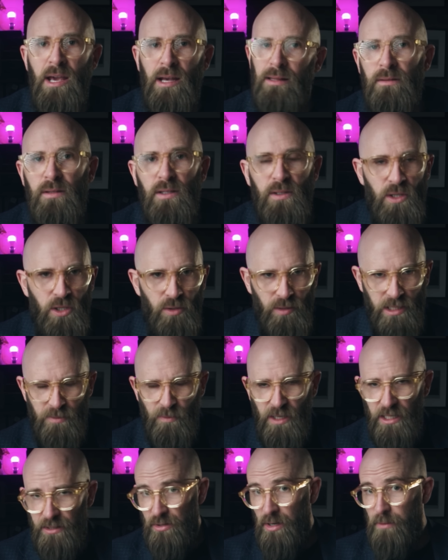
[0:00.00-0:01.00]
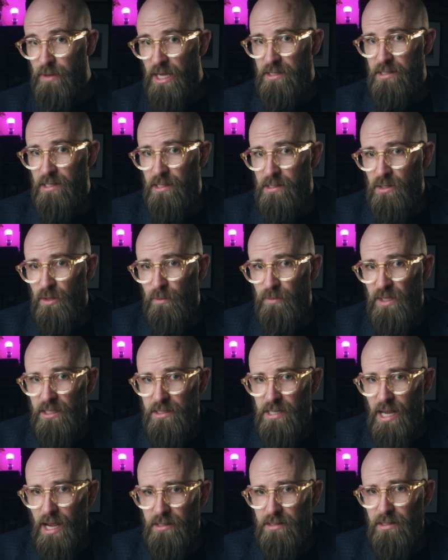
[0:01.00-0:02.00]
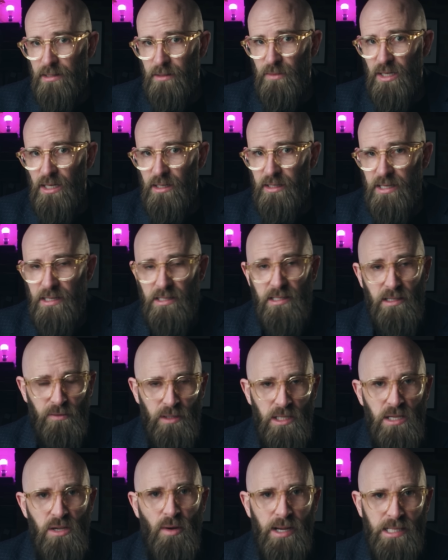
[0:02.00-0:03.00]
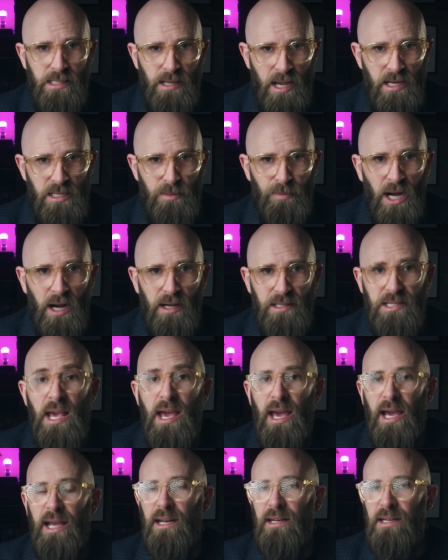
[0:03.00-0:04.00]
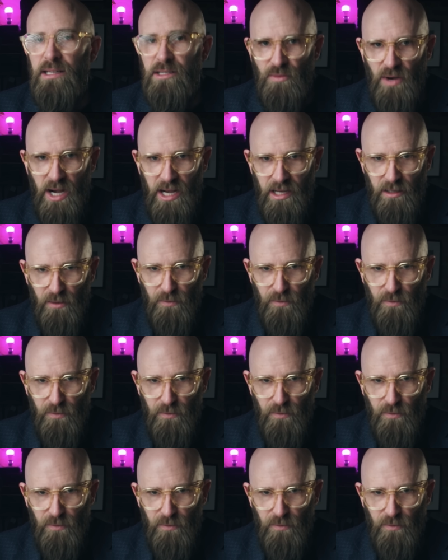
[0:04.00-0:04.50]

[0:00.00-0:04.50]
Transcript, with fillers: that US military bases could be attacked in the Middle East if the US takes part in an Israeli